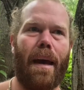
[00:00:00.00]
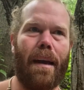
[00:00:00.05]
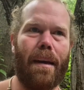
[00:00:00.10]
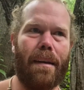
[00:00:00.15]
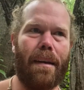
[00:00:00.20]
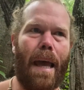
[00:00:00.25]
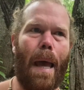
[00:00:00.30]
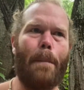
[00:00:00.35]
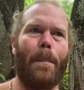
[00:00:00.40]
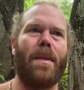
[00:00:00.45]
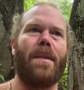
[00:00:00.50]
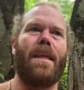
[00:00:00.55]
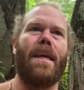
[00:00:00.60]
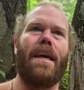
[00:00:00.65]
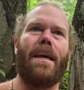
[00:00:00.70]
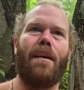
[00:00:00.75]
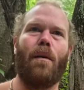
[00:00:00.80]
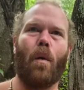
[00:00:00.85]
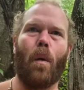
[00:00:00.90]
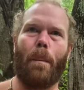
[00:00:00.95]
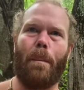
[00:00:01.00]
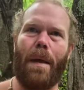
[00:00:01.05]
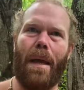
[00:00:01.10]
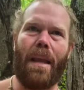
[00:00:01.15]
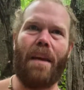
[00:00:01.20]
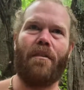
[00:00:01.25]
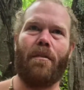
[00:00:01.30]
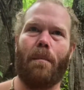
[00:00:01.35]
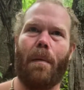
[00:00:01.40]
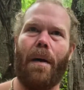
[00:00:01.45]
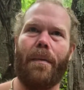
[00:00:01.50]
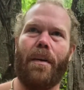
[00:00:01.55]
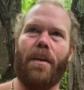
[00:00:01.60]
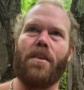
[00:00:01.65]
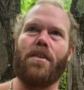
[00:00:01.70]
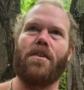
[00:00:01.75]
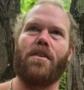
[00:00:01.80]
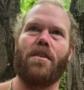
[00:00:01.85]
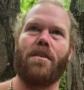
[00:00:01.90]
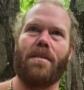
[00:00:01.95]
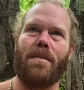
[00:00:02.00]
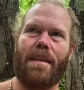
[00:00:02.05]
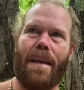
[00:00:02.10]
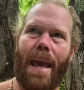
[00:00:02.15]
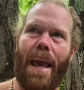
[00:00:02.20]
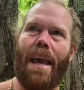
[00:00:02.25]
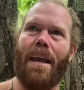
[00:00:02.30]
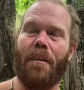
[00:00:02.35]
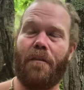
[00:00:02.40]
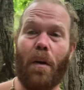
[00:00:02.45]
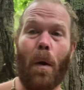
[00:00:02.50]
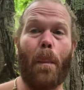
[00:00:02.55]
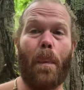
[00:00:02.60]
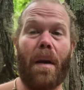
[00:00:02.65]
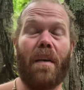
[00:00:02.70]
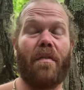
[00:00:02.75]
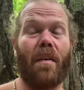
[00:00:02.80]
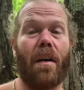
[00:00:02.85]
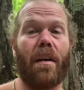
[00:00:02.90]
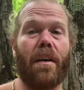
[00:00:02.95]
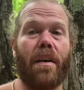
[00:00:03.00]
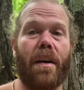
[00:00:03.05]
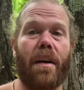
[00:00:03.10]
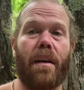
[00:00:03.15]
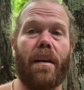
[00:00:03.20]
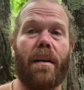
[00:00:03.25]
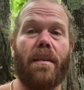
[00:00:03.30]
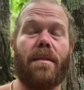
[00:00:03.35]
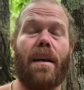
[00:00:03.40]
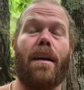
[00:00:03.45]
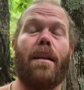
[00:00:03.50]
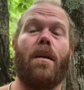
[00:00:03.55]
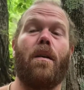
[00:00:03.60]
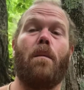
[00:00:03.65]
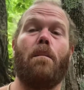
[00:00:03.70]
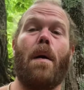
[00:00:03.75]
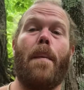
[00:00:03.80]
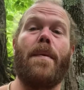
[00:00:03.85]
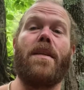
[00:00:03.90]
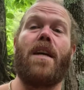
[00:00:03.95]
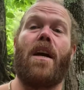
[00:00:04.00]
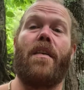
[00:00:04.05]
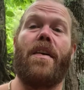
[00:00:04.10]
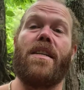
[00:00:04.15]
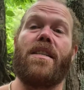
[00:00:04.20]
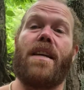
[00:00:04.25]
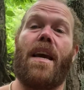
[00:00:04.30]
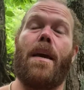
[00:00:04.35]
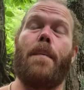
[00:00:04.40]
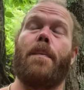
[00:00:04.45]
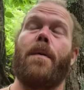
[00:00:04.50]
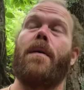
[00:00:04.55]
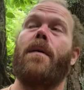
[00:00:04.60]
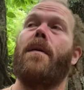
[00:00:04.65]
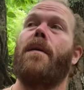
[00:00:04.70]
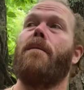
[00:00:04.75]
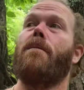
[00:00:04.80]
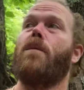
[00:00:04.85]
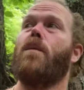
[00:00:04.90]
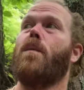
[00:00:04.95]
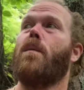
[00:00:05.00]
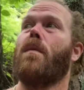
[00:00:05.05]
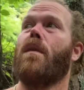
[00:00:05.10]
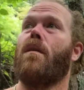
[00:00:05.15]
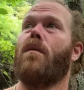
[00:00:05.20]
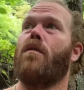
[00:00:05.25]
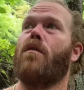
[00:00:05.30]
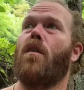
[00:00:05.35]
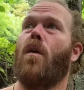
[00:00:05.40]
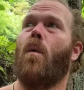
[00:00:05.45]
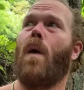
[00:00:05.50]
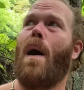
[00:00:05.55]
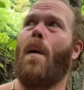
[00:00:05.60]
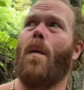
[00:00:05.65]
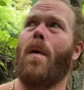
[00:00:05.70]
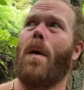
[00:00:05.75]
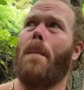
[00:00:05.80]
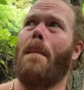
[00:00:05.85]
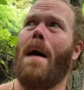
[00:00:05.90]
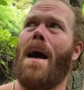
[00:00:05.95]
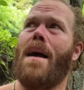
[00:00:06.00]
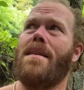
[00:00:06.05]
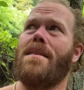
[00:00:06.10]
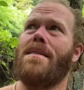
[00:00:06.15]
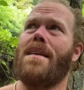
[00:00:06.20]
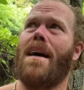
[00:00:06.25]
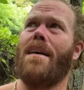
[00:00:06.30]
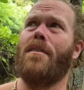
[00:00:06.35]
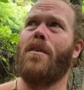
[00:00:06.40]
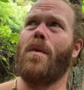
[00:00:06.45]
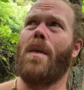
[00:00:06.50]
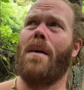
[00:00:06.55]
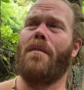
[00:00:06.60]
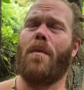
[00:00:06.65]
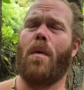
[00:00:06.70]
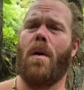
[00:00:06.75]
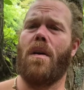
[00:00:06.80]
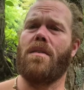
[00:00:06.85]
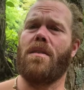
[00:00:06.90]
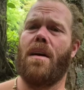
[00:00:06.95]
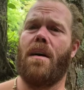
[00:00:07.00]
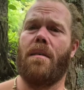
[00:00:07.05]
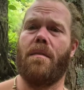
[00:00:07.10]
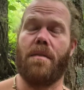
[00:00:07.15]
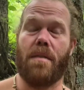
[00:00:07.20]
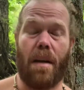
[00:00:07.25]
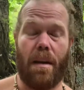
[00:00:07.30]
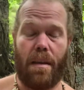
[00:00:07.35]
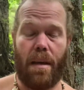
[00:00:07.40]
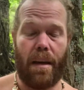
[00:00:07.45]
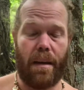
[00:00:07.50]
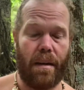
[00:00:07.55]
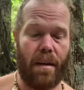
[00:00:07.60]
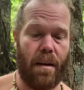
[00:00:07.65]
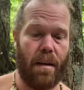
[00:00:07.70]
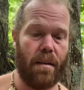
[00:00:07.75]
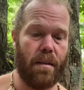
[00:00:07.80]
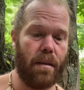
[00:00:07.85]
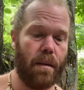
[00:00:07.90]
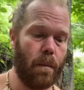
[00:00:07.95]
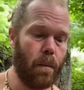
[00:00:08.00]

empathy or pity from others can feel pretty fucking good. It's like a little momentary escape. So why would our minds not do that for ourselves? And I think it does.